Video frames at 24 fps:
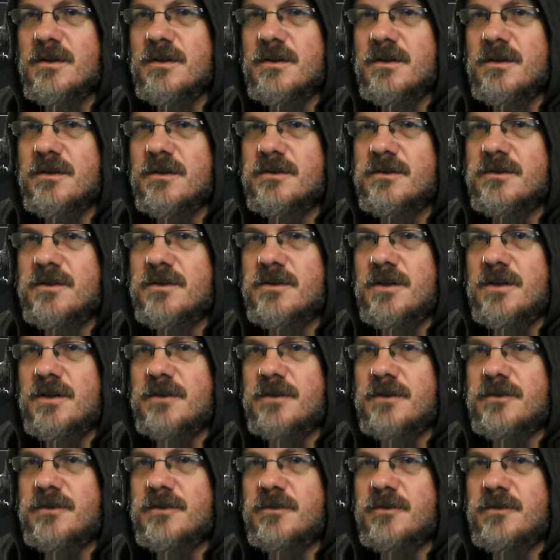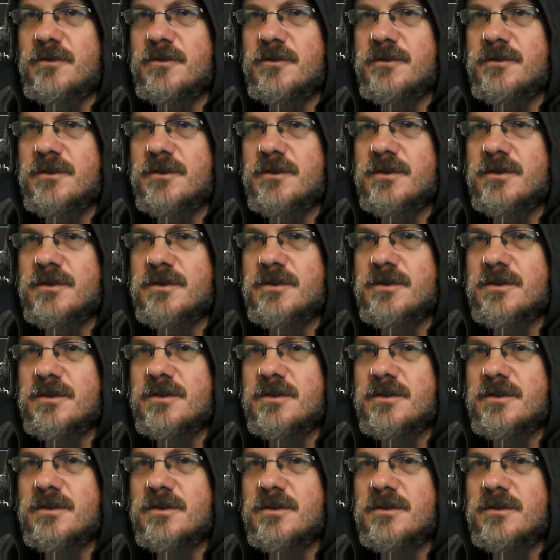Let's create a few more
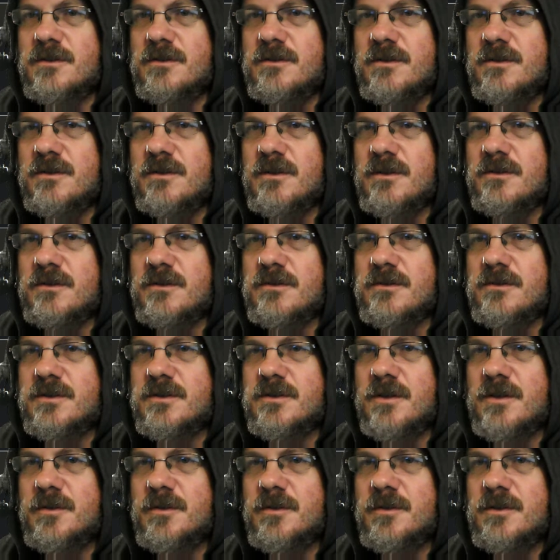first. No, let's drop it.